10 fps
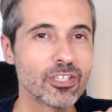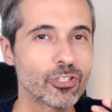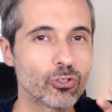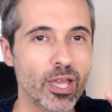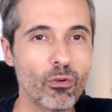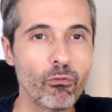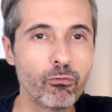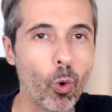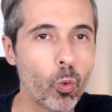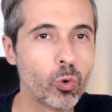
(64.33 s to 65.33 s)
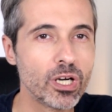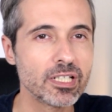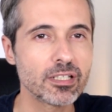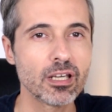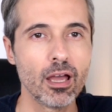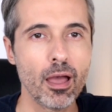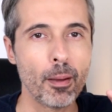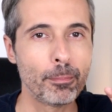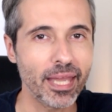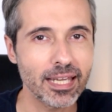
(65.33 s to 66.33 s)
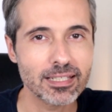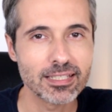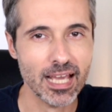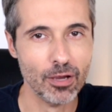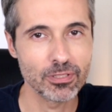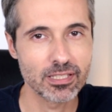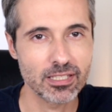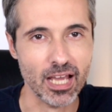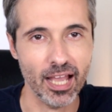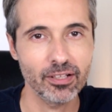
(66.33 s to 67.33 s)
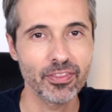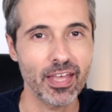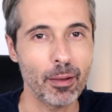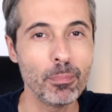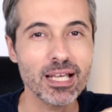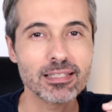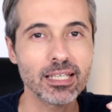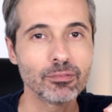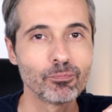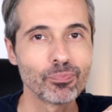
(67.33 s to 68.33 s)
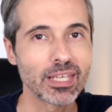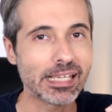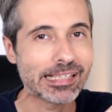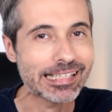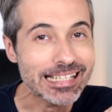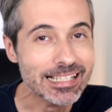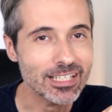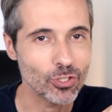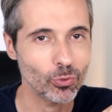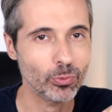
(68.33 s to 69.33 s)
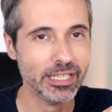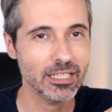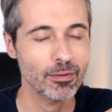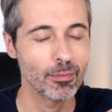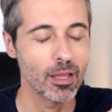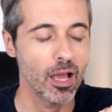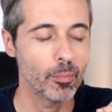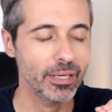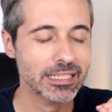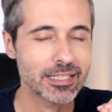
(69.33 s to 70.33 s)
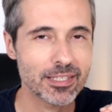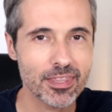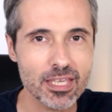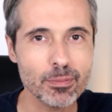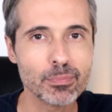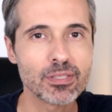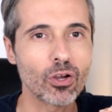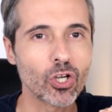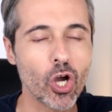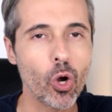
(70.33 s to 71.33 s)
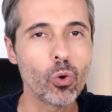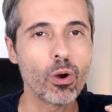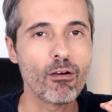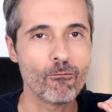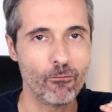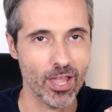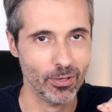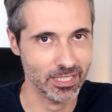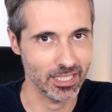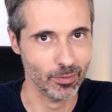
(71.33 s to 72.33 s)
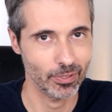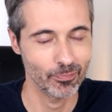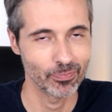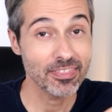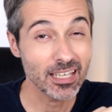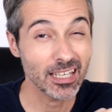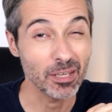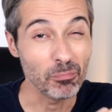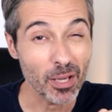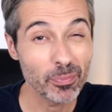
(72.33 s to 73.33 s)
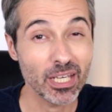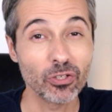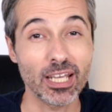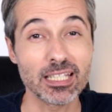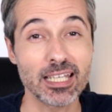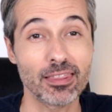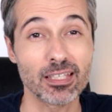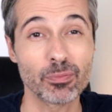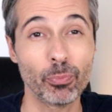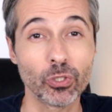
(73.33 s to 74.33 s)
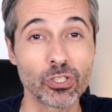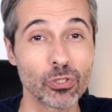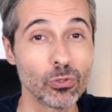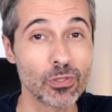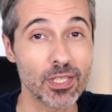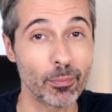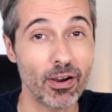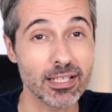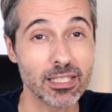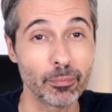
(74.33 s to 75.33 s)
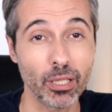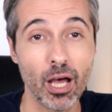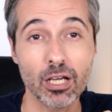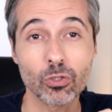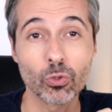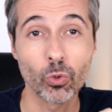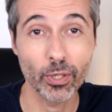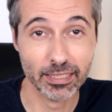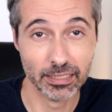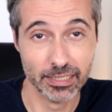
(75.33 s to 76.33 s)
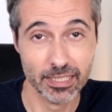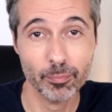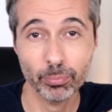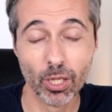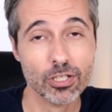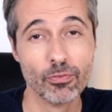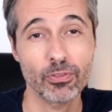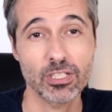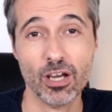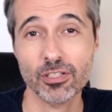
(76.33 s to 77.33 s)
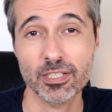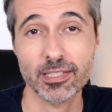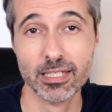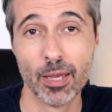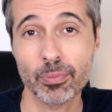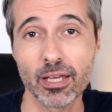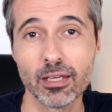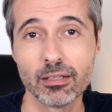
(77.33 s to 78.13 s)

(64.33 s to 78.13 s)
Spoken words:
straightforward, pared down style that makes it easy to read, but its themes go very deep. I think it might be a good idea at this point to summarize the plot quickly. The plot of The Tartar Steppe